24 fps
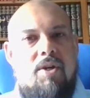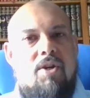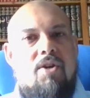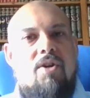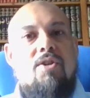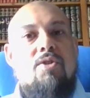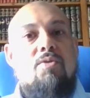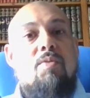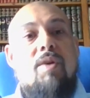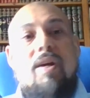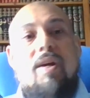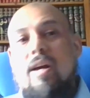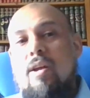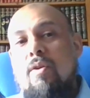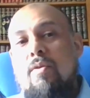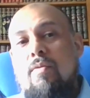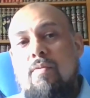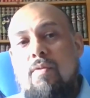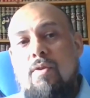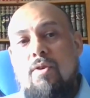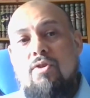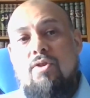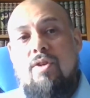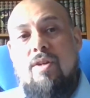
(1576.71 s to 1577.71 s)
Because we
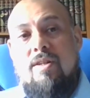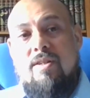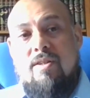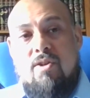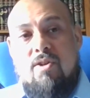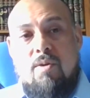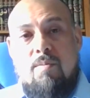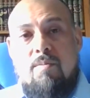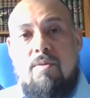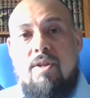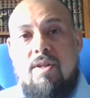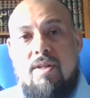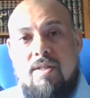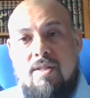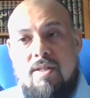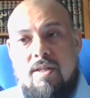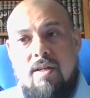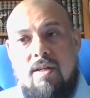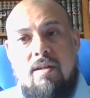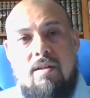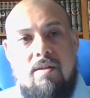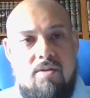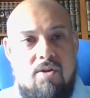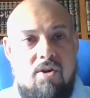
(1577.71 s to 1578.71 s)
cannot function as a
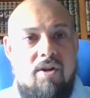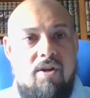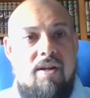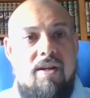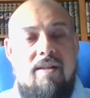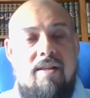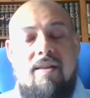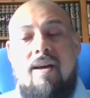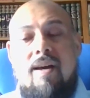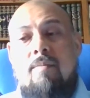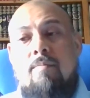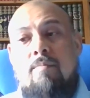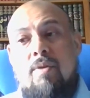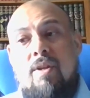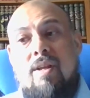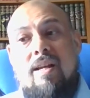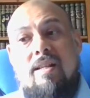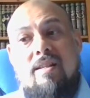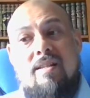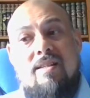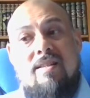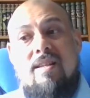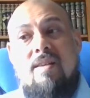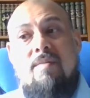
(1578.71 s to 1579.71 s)
community, not only that,
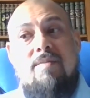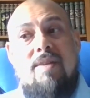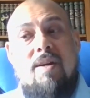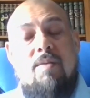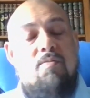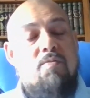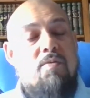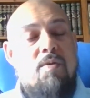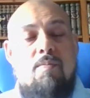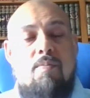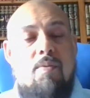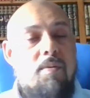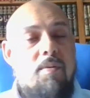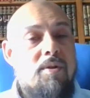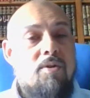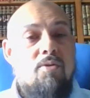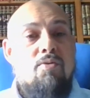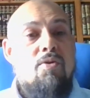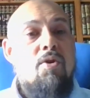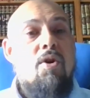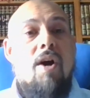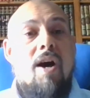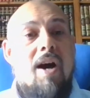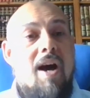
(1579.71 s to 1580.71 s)
but at the same time, we
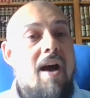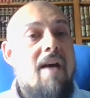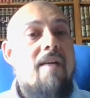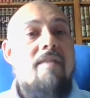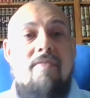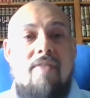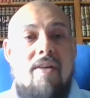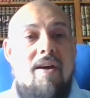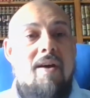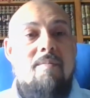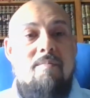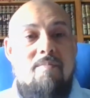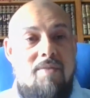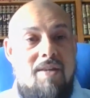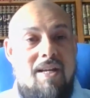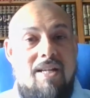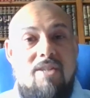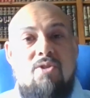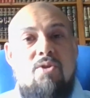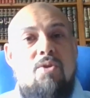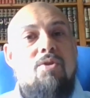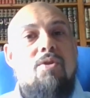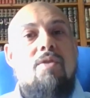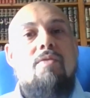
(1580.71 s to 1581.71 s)
probably do not have that,
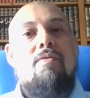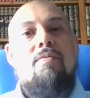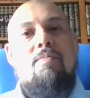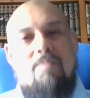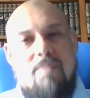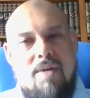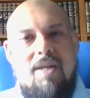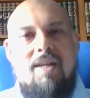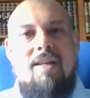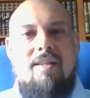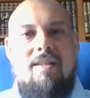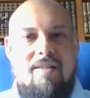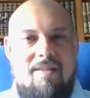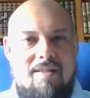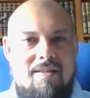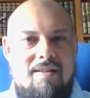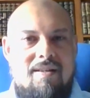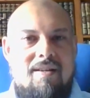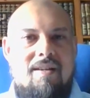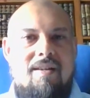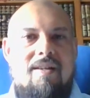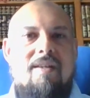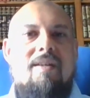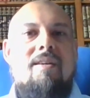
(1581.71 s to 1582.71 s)
that sort of mean
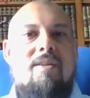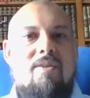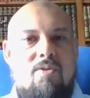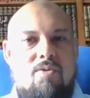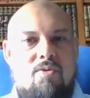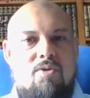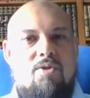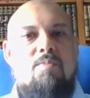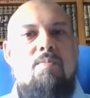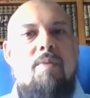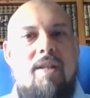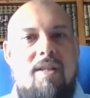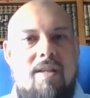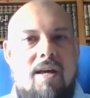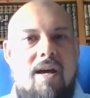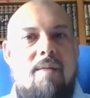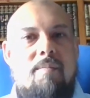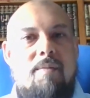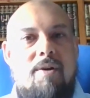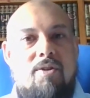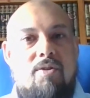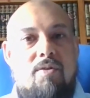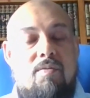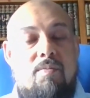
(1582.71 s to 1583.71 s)
to spend
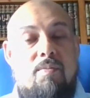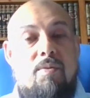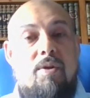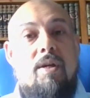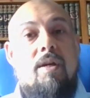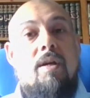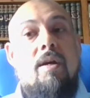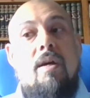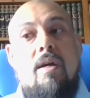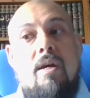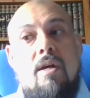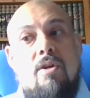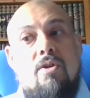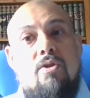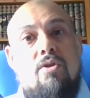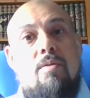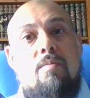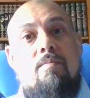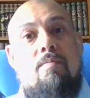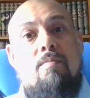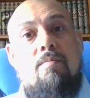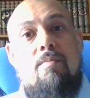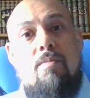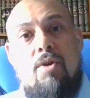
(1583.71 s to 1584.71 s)
that amount of money.
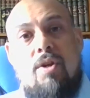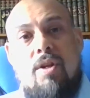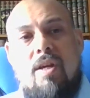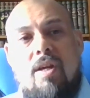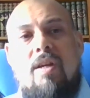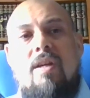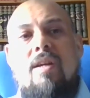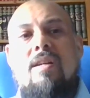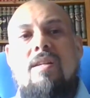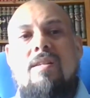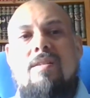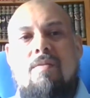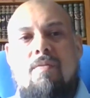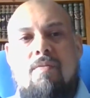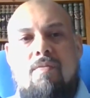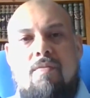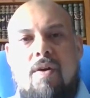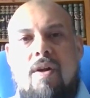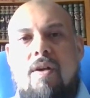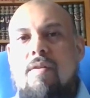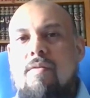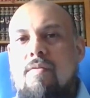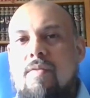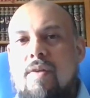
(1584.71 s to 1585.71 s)
So money is
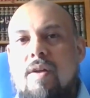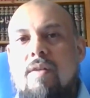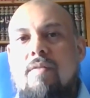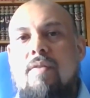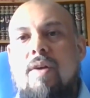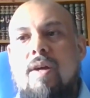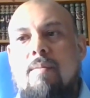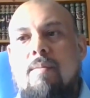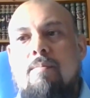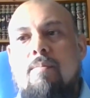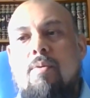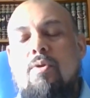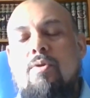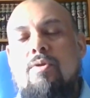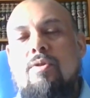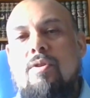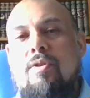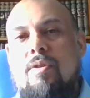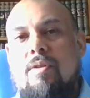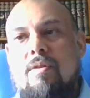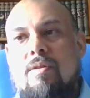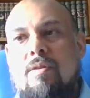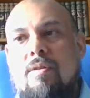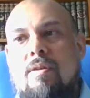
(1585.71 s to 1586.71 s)
very, very, very
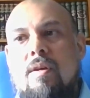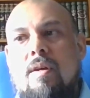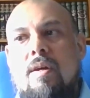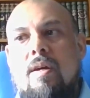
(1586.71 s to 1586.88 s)
important.